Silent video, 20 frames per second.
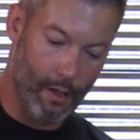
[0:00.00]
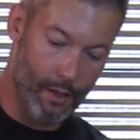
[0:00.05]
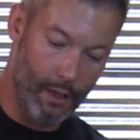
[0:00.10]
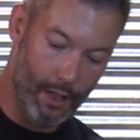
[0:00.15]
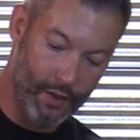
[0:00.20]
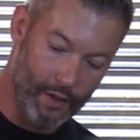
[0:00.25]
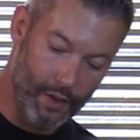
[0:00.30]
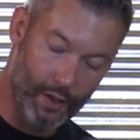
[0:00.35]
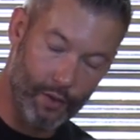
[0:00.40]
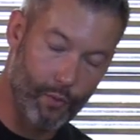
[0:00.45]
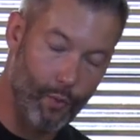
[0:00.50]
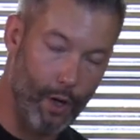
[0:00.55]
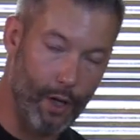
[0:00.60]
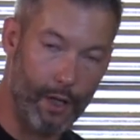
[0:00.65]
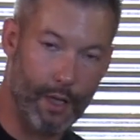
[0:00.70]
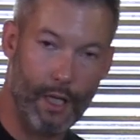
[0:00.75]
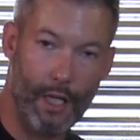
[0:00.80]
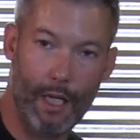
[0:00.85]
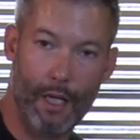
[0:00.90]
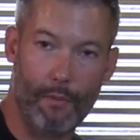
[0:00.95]
This is one
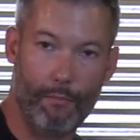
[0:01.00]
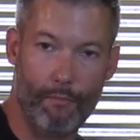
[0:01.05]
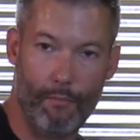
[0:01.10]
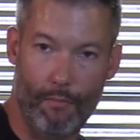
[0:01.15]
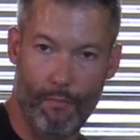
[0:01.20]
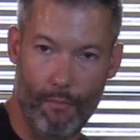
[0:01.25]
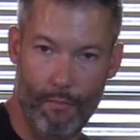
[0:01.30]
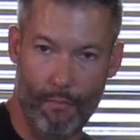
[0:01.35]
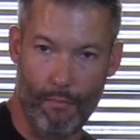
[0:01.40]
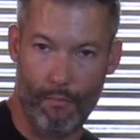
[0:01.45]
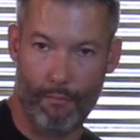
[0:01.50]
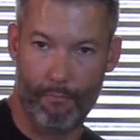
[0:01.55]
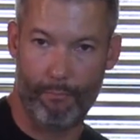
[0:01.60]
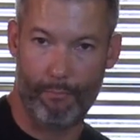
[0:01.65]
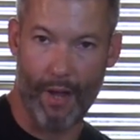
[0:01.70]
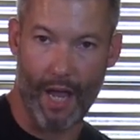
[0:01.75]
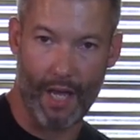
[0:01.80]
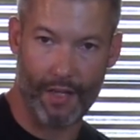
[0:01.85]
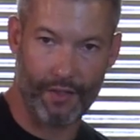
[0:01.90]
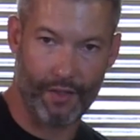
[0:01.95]
of the
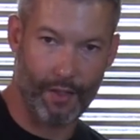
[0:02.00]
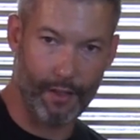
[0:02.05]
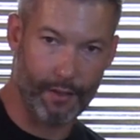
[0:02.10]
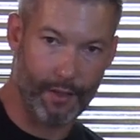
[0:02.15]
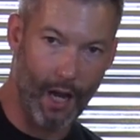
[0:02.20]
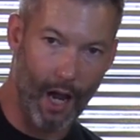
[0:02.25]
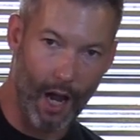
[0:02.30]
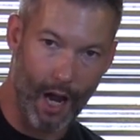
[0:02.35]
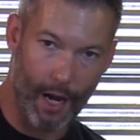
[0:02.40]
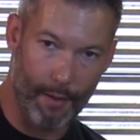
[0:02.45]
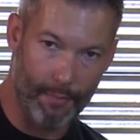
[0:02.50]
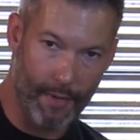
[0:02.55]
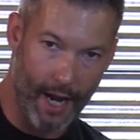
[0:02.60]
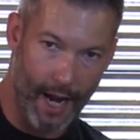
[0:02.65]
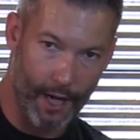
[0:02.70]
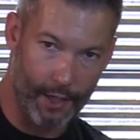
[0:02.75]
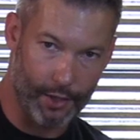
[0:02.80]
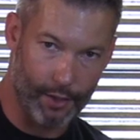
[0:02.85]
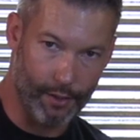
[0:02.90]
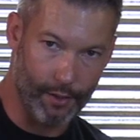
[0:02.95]
best timed
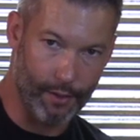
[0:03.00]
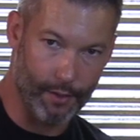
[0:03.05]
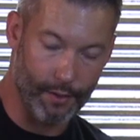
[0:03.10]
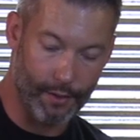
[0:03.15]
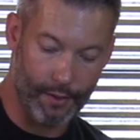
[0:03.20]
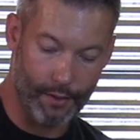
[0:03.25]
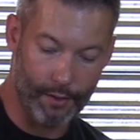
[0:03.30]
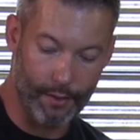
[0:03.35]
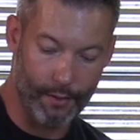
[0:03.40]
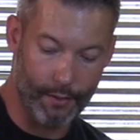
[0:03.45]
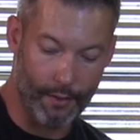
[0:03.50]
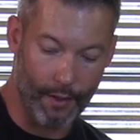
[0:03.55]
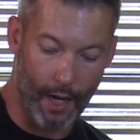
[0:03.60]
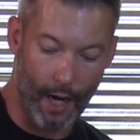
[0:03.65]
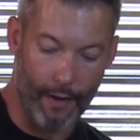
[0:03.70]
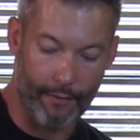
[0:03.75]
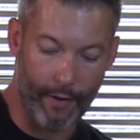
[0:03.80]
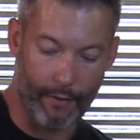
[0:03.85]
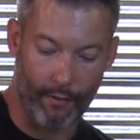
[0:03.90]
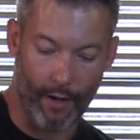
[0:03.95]
actions that
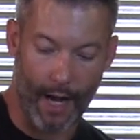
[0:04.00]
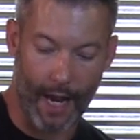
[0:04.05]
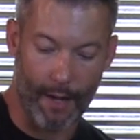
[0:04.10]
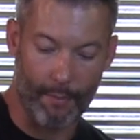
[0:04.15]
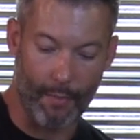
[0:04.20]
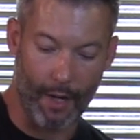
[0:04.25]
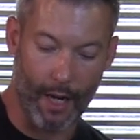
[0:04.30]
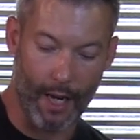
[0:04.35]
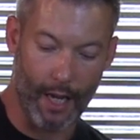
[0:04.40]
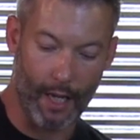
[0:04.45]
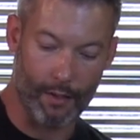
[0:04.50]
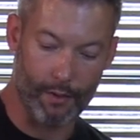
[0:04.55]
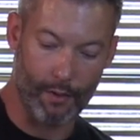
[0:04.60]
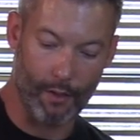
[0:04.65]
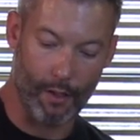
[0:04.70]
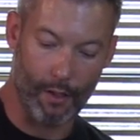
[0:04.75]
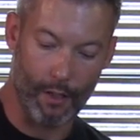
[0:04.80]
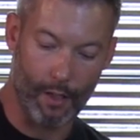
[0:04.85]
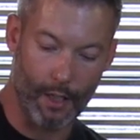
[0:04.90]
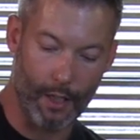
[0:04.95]
I've ever had my hands on.